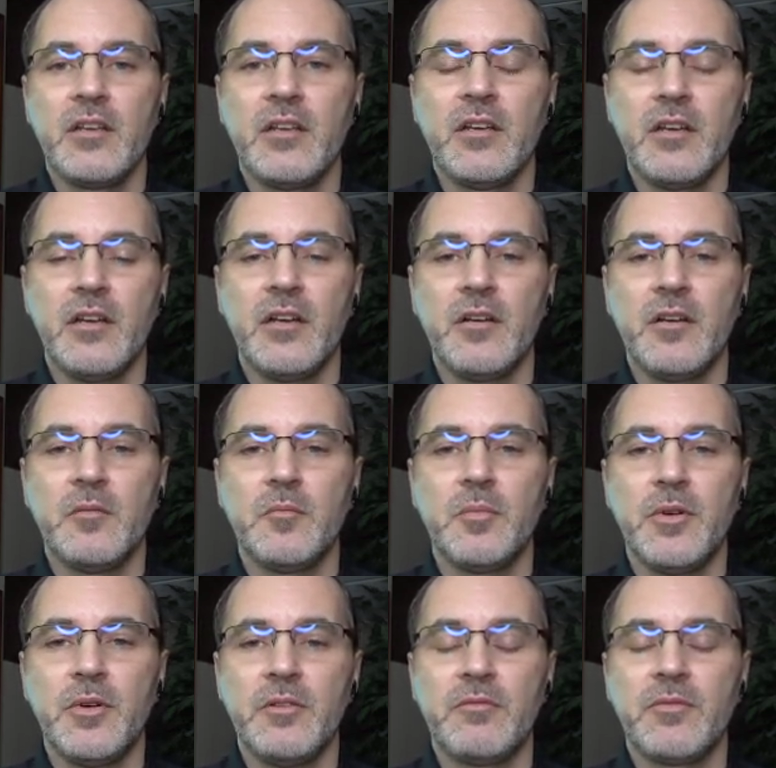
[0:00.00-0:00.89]

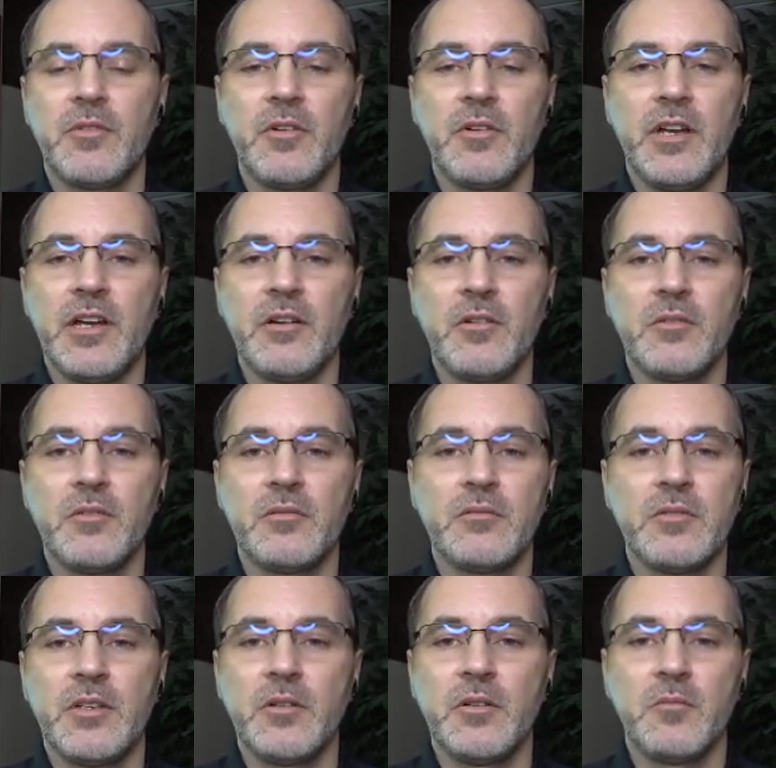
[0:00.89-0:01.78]
But for now,
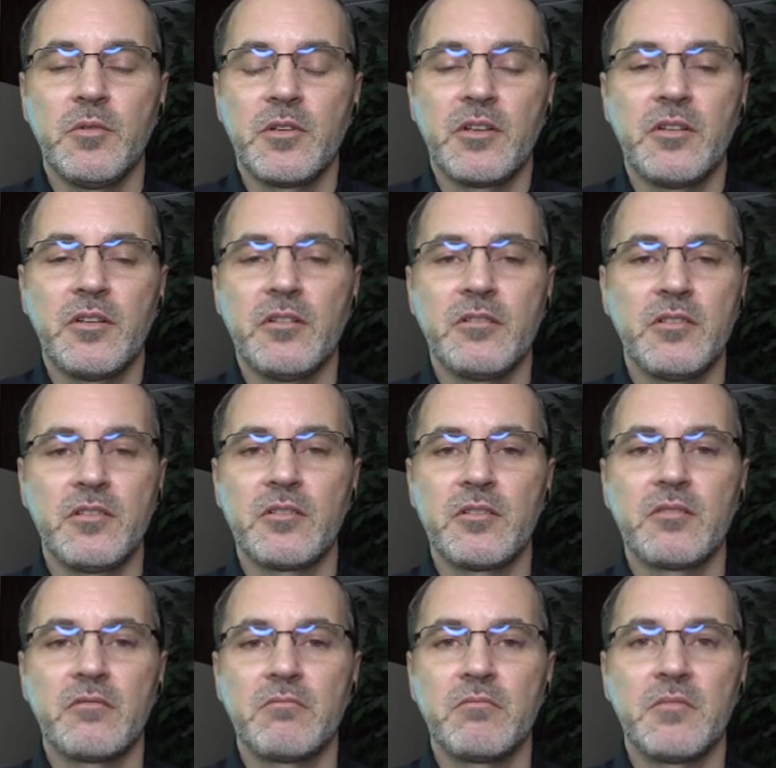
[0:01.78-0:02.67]
we're going to
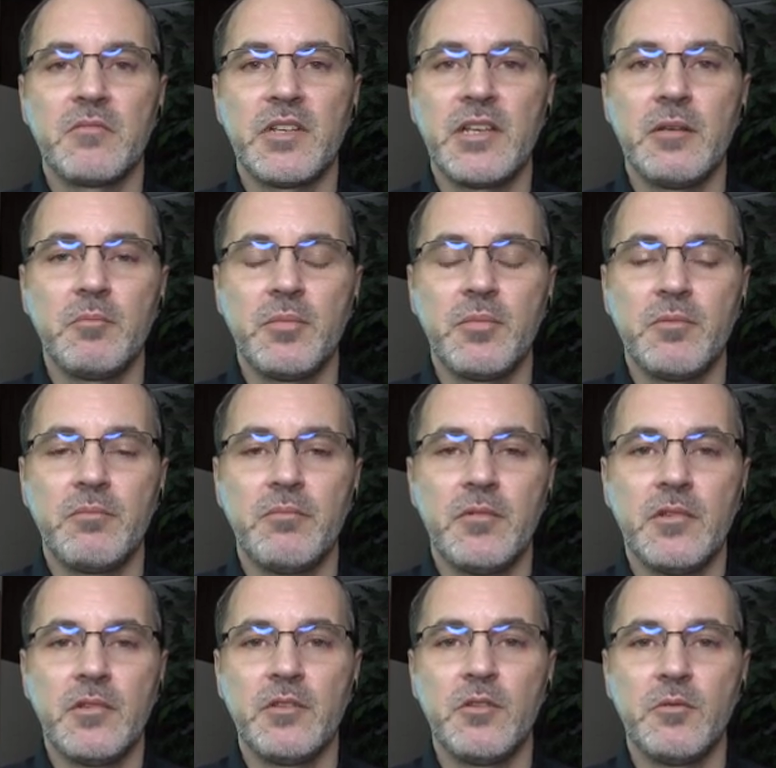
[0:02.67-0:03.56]
just keep
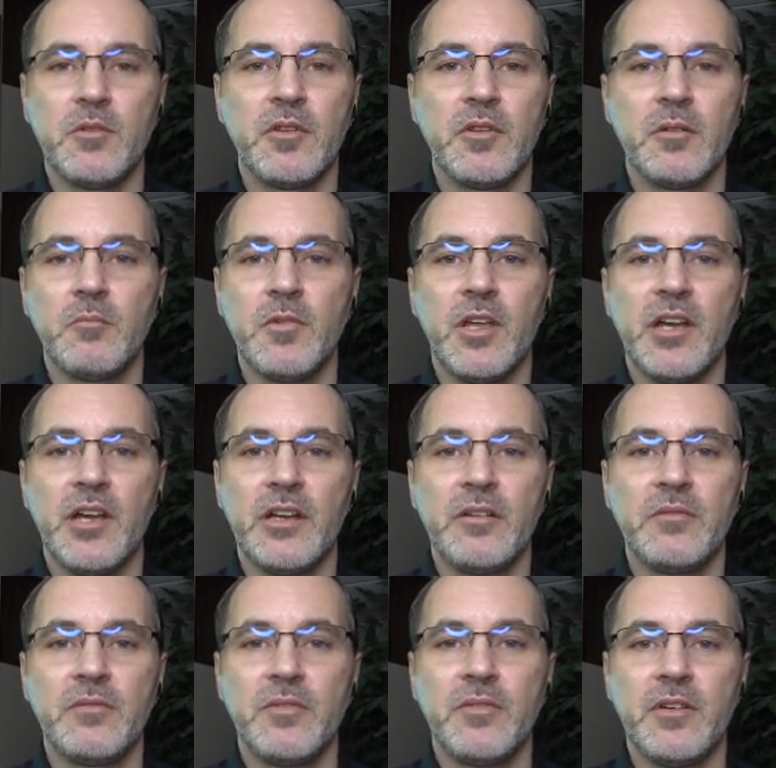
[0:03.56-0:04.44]
doing them
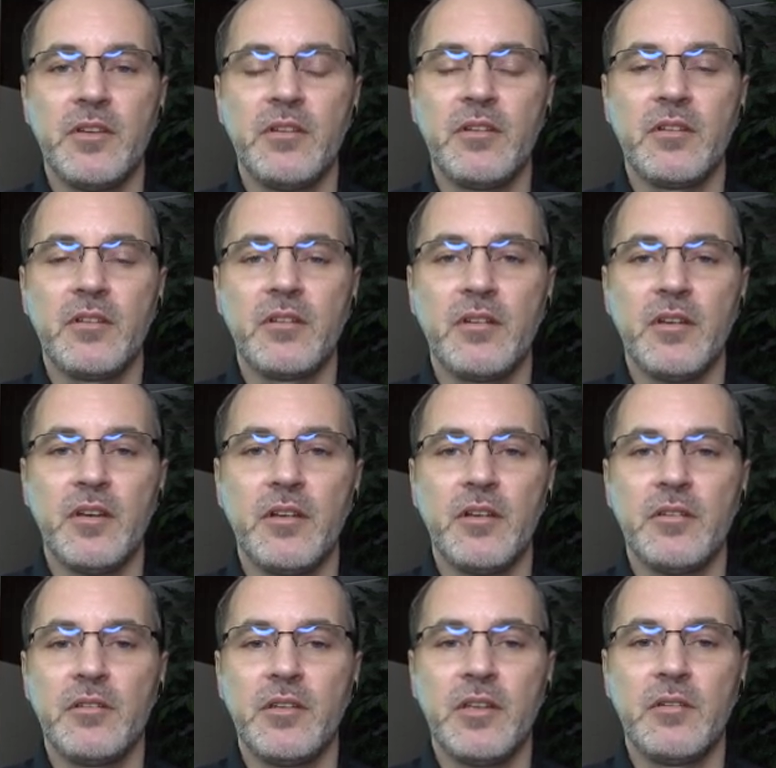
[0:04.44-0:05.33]
live, and
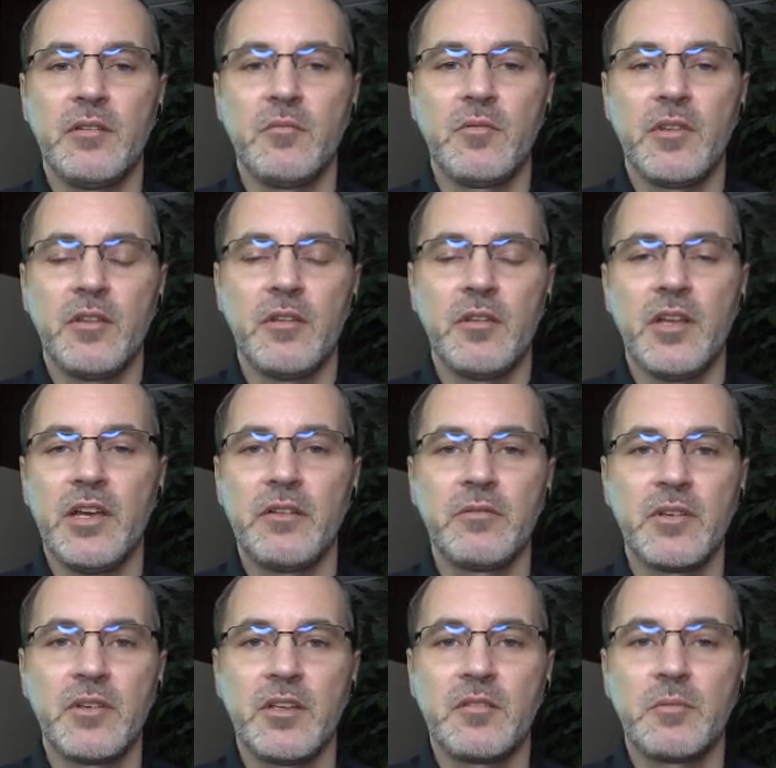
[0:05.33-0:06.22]
then the
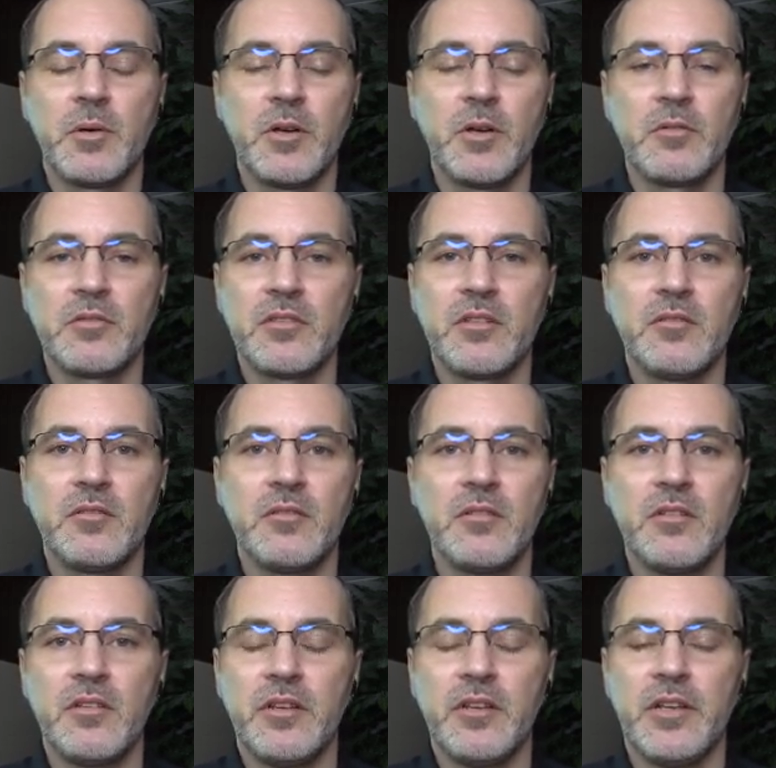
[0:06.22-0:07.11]
live gets
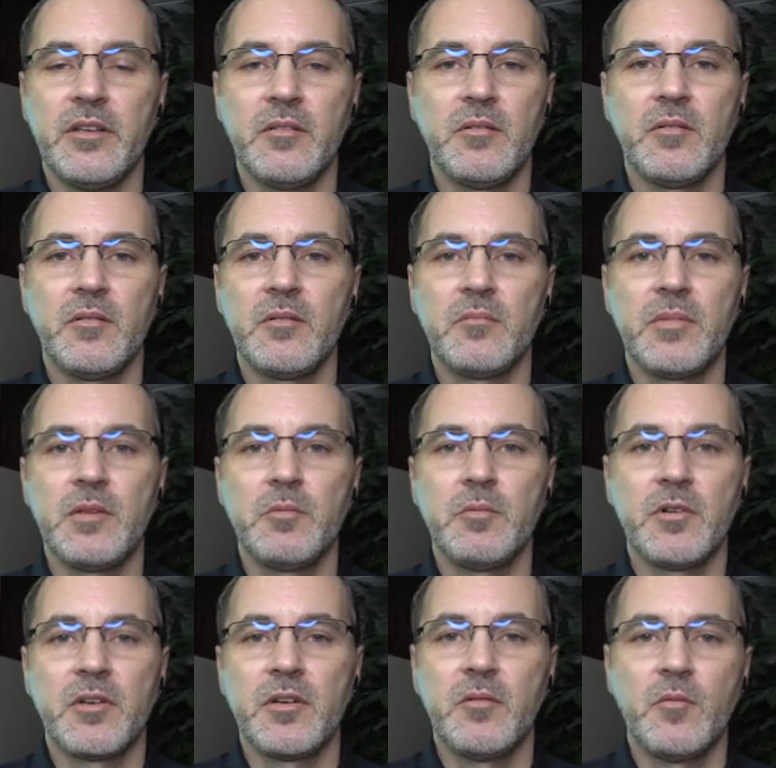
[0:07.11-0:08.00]
posted and
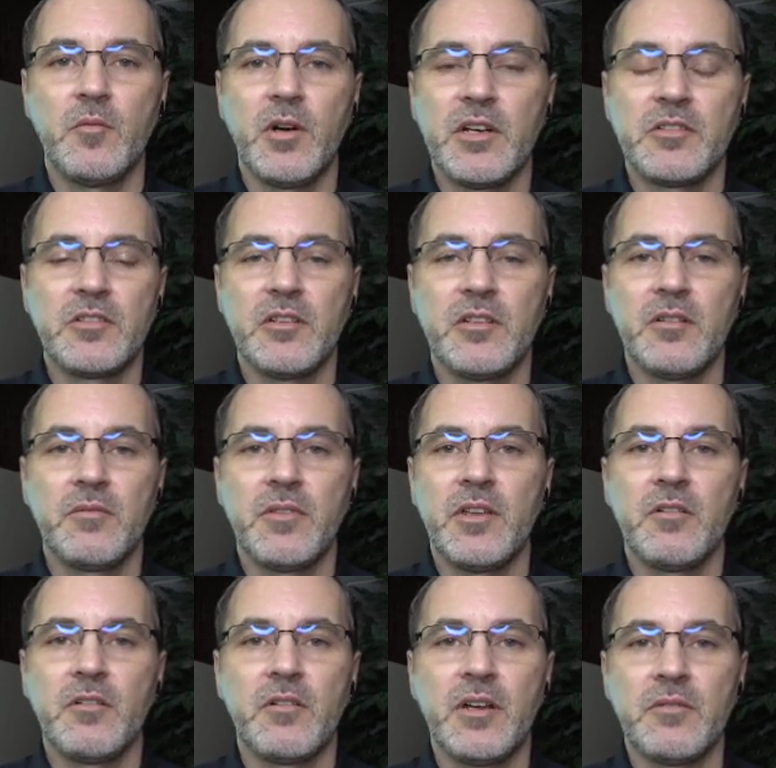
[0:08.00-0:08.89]
people can watch it if
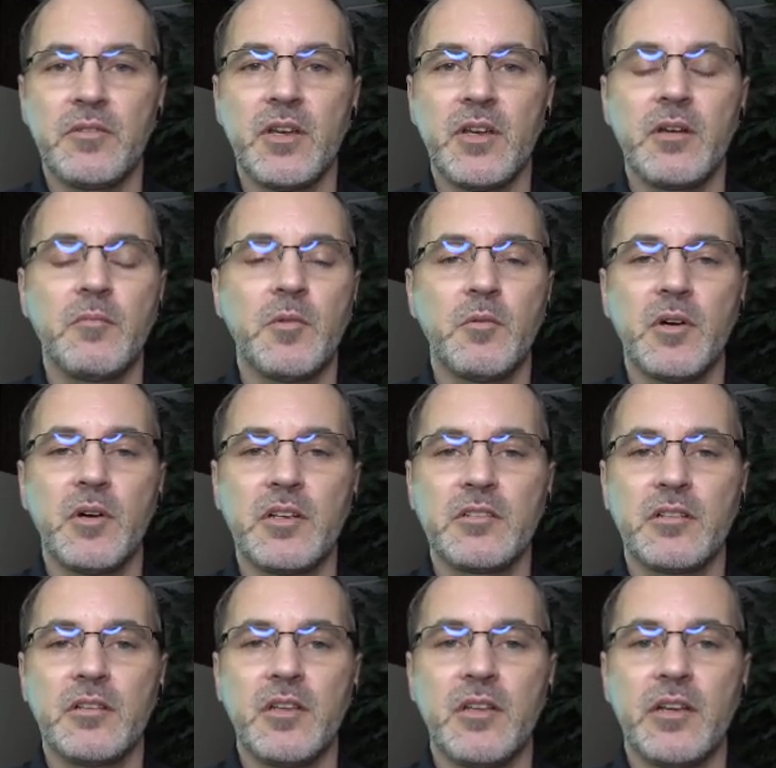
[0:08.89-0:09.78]
they don't have time to
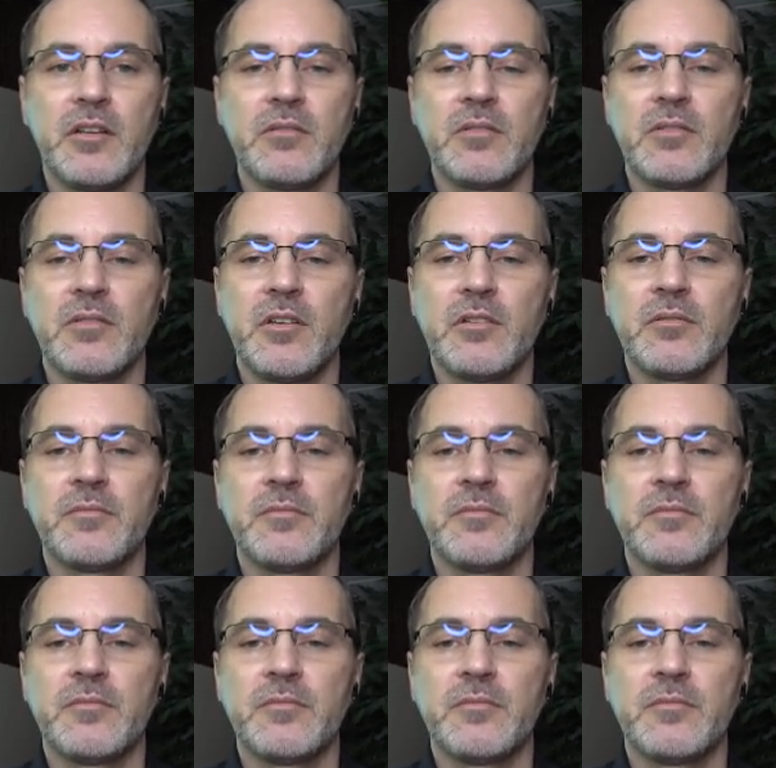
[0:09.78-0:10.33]
watch it live. So.